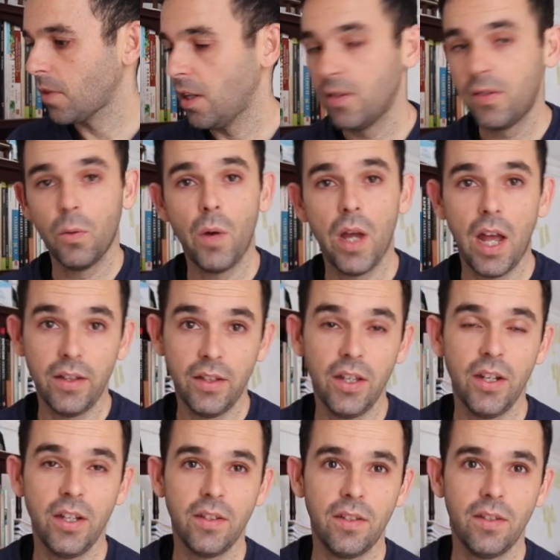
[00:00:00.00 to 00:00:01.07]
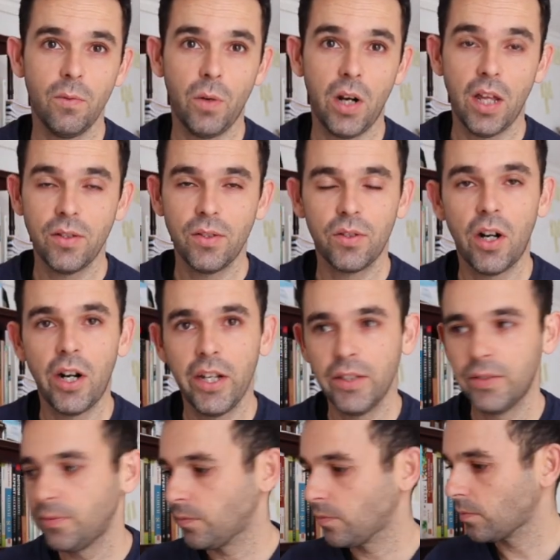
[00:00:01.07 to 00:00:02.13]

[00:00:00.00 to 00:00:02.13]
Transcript: It's the way I did it when I started.